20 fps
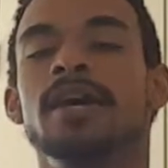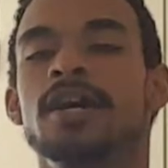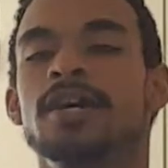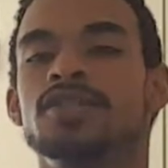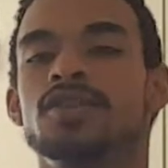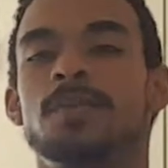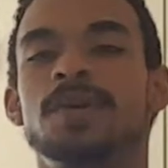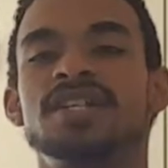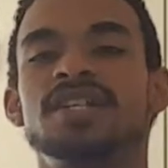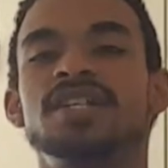
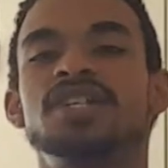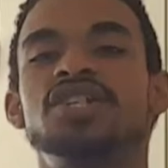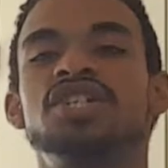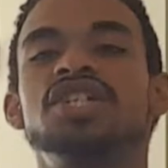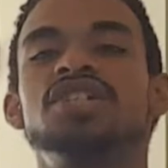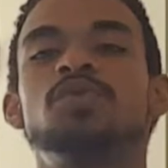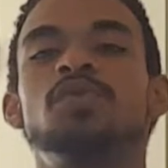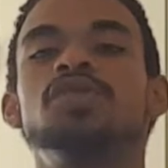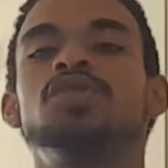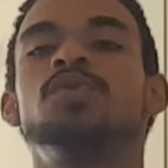So basically
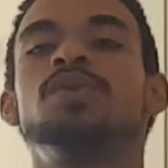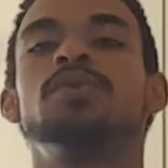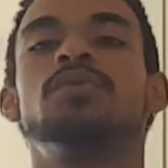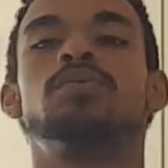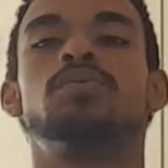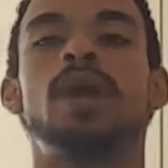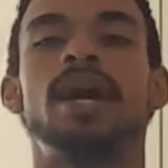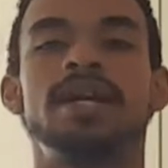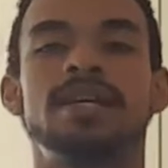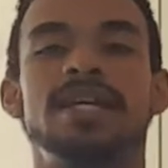she's going to
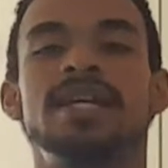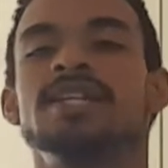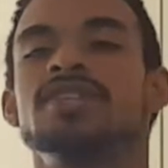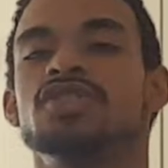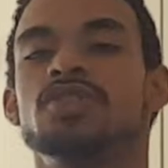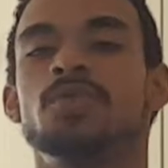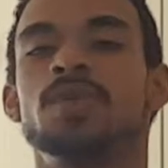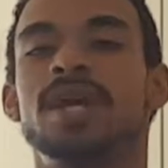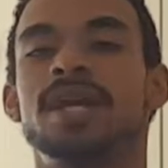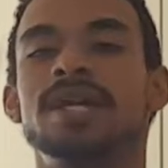rewrite
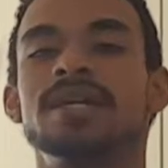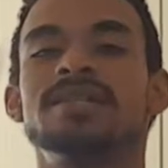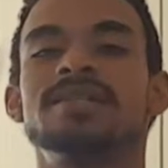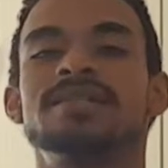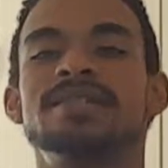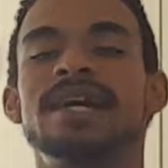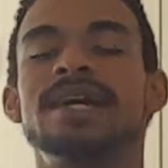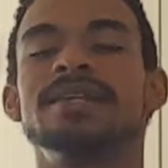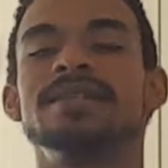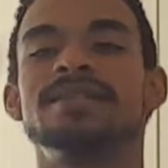history in a
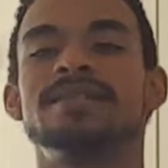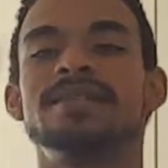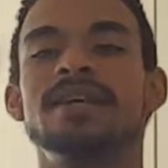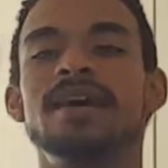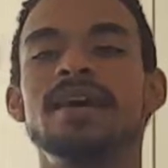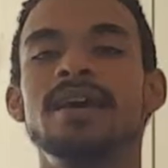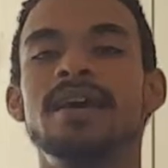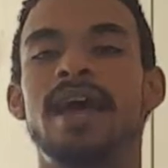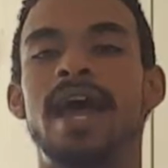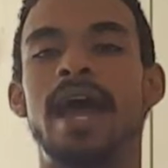sense,
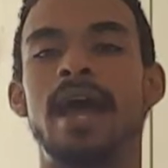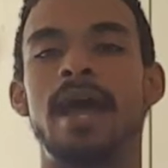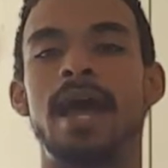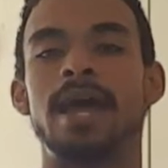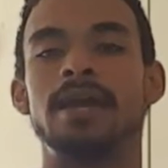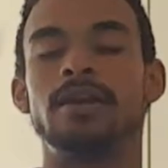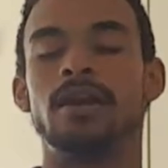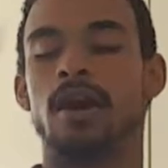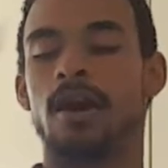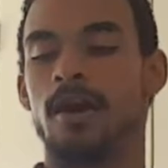
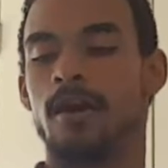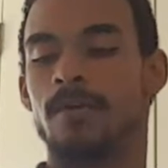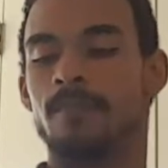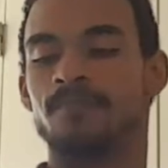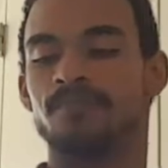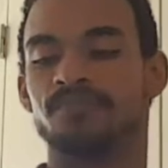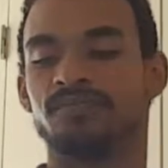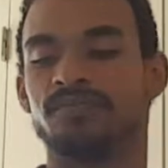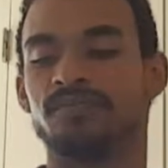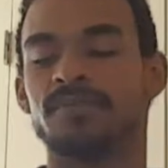and
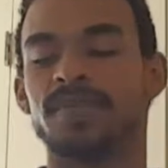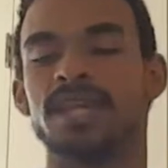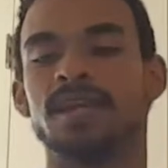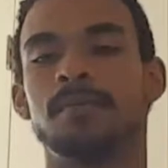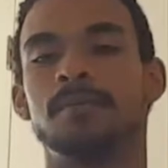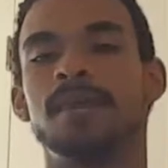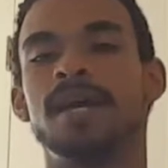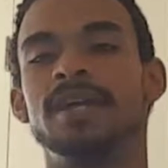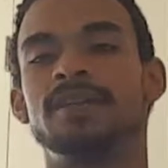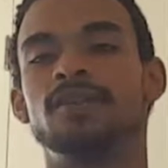
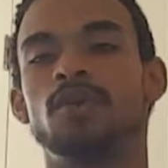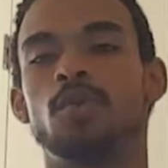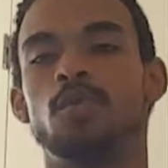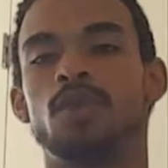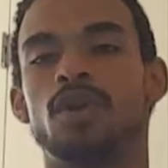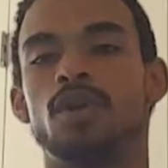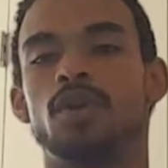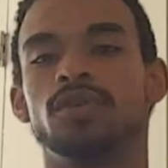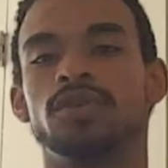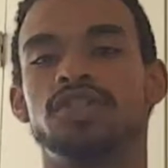shape the
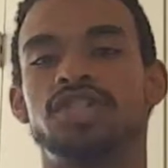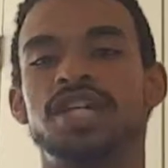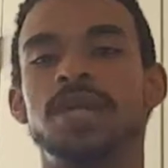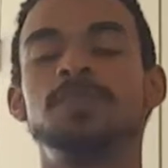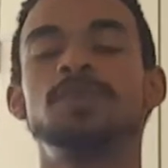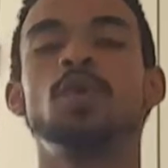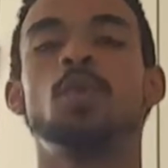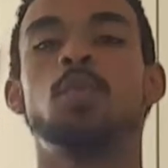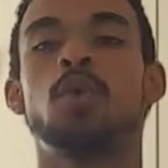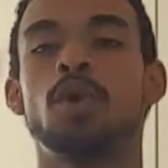
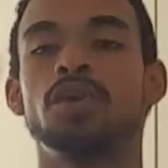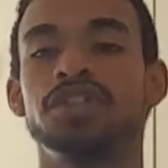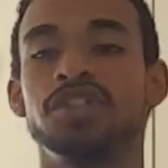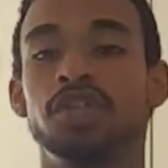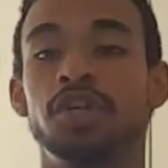world in